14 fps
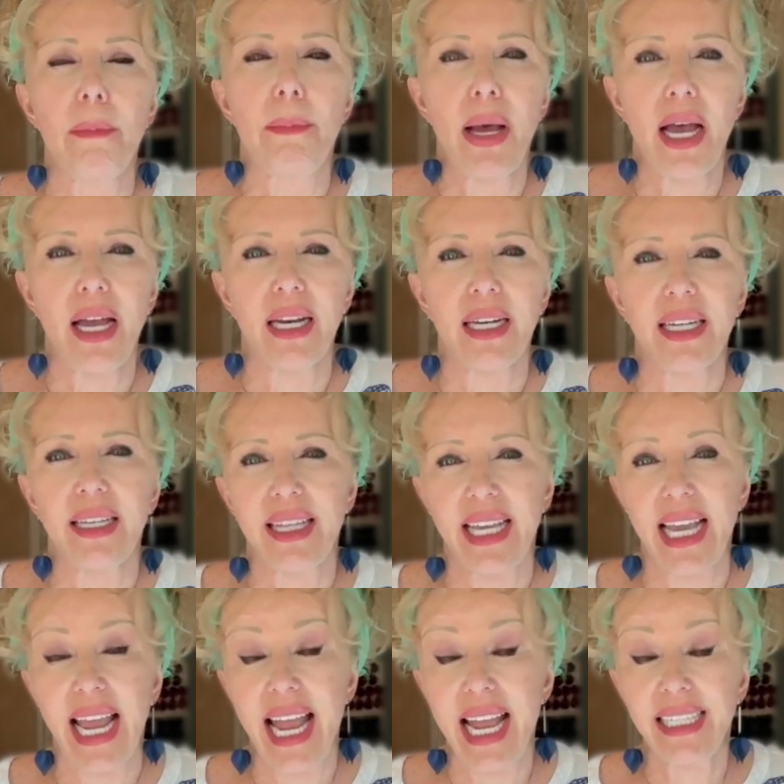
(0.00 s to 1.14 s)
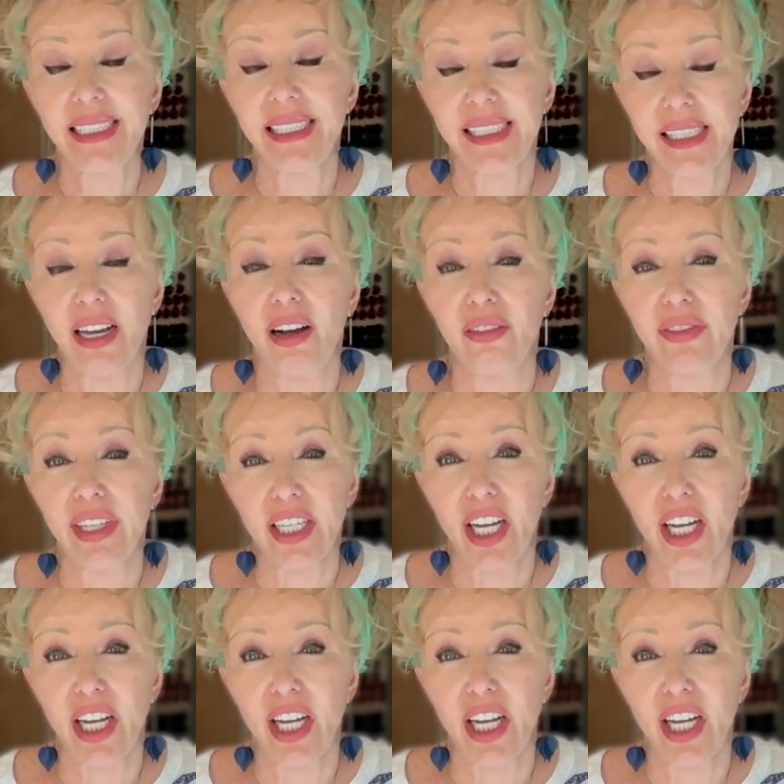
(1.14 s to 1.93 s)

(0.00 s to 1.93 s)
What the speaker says: burn the ends of the